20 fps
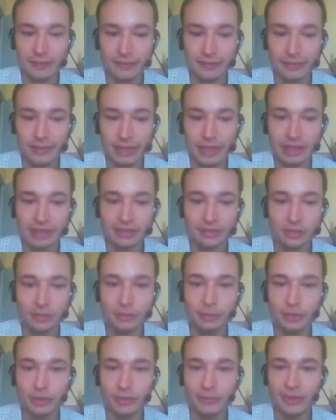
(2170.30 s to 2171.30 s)
Hell's
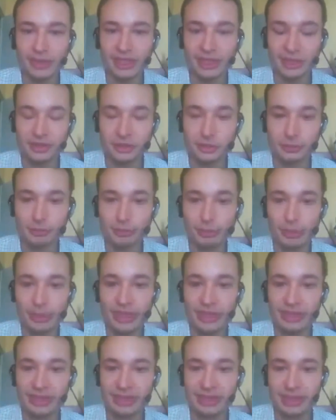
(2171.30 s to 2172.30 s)
Reaper managed to break
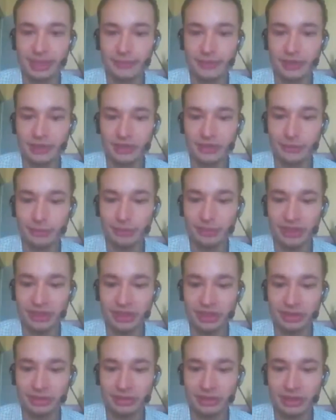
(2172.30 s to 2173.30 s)
this defensive
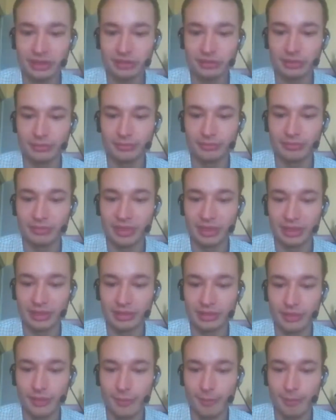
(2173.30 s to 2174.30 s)
position, it will be
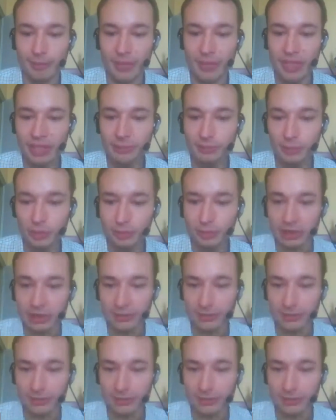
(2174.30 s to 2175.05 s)
a big problem.